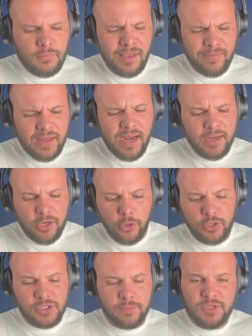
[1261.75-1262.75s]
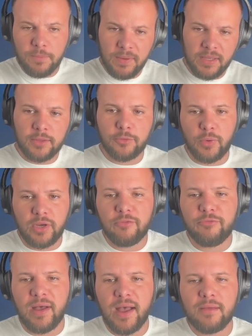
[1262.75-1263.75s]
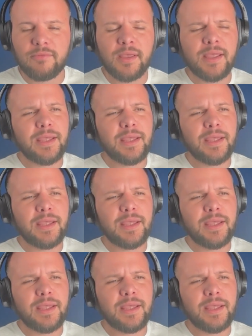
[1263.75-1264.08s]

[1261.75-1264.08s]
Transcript: And then I encourage them to pick three to five.